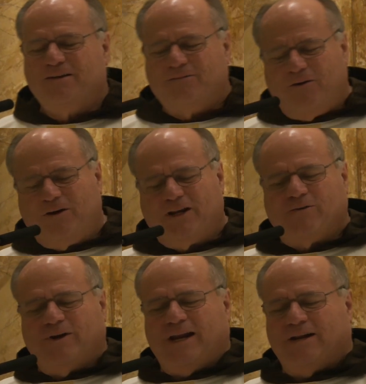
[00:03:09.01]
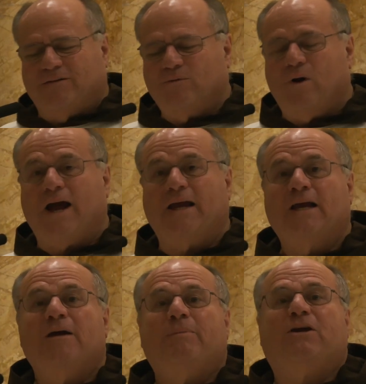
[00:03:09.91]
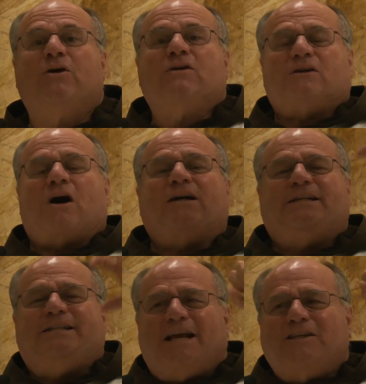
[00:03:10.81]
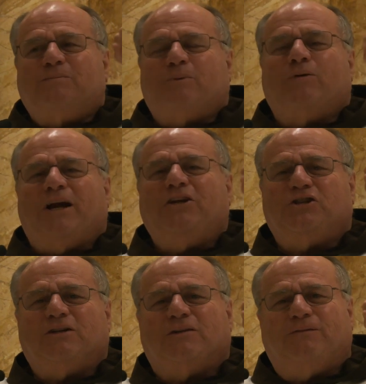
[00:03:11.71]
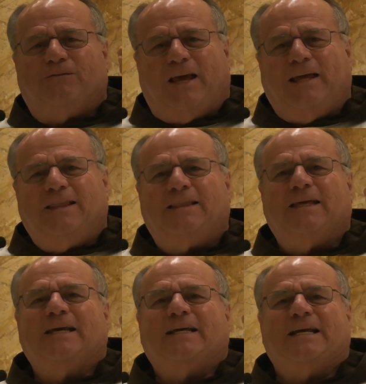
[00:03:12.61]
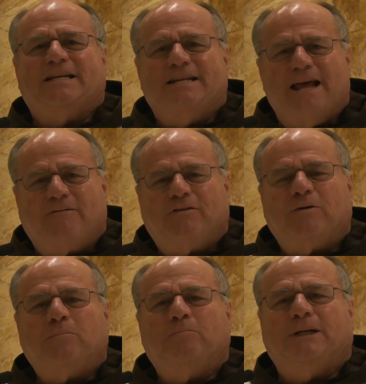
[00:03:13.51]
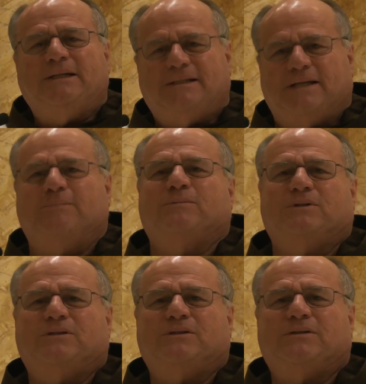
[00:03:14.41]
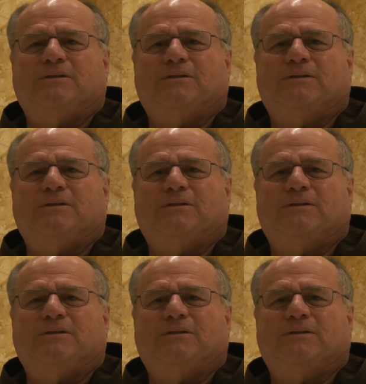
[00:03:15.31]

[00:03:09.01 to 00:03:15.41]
Very creative. Why? Because our desperation of faith could never be dimmed.